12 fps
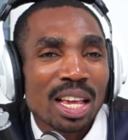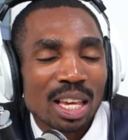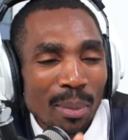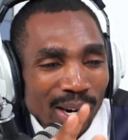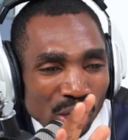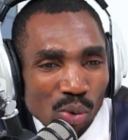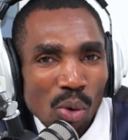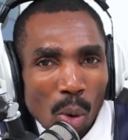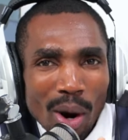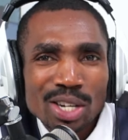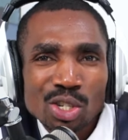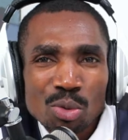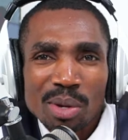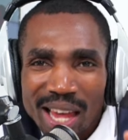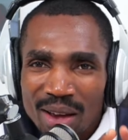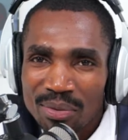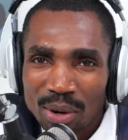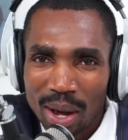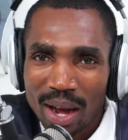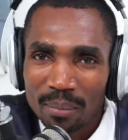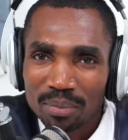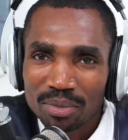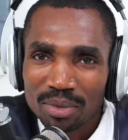Kimani Ichung'wah wants to be everywhere.